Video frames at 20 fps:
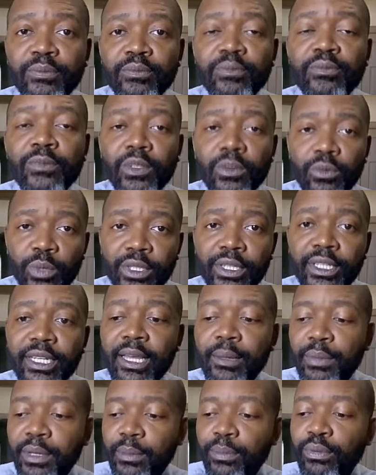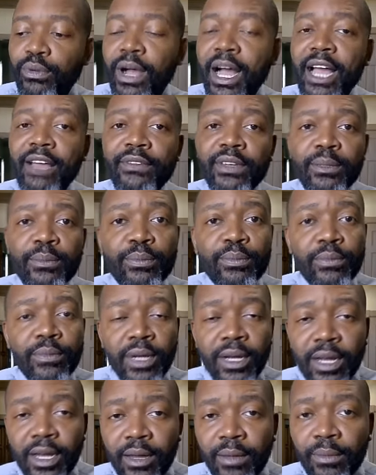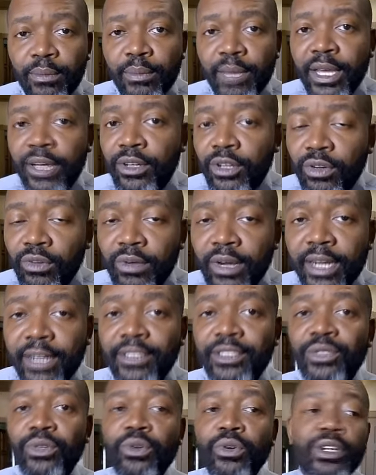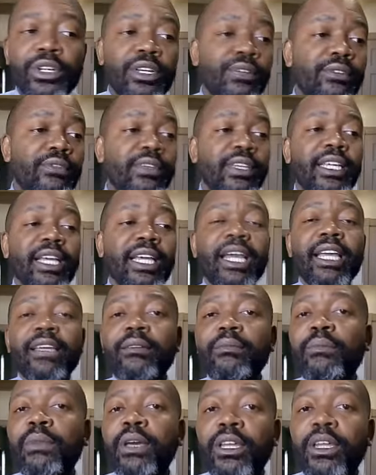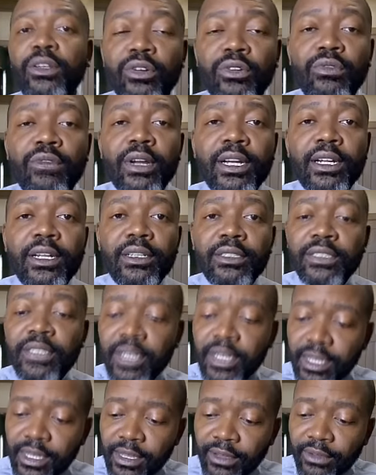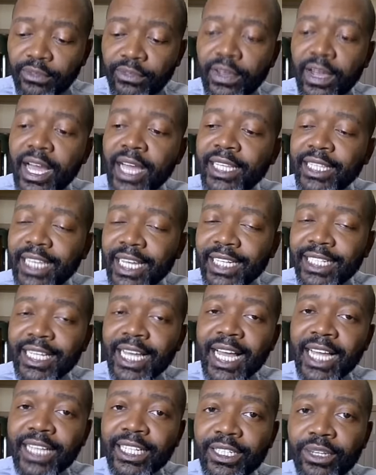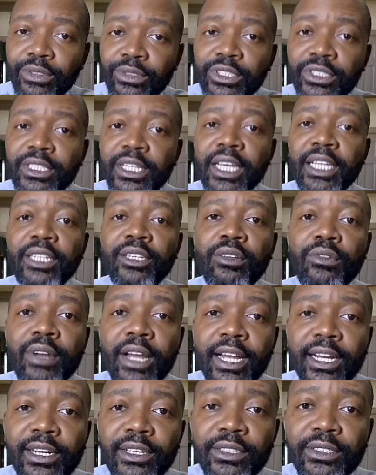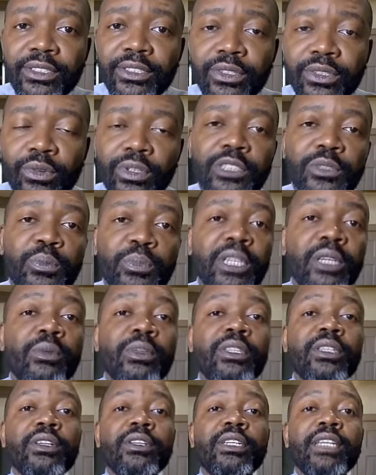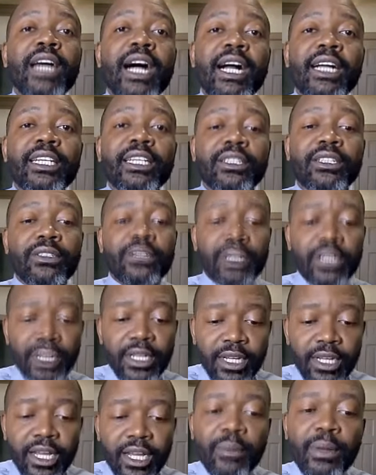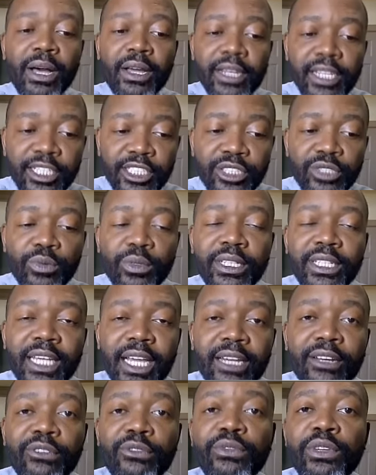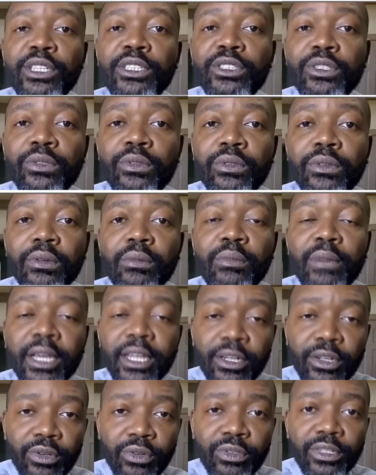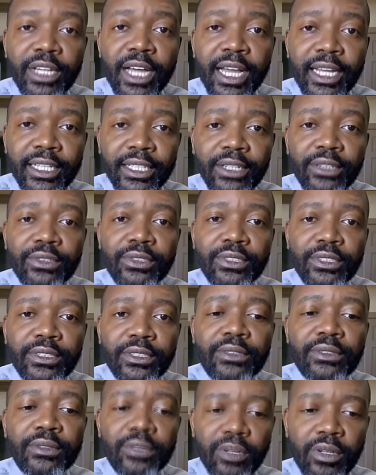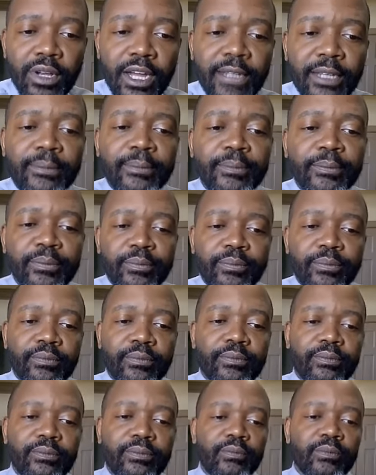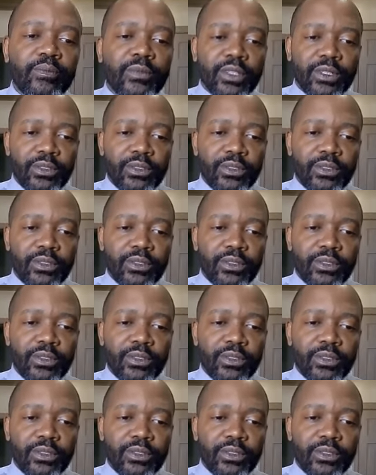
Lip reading: whether that be private medical records or your VA medical records. Find that diagnosis in the records or speak with your doctor about issuing that official medical diagnosis. All right. So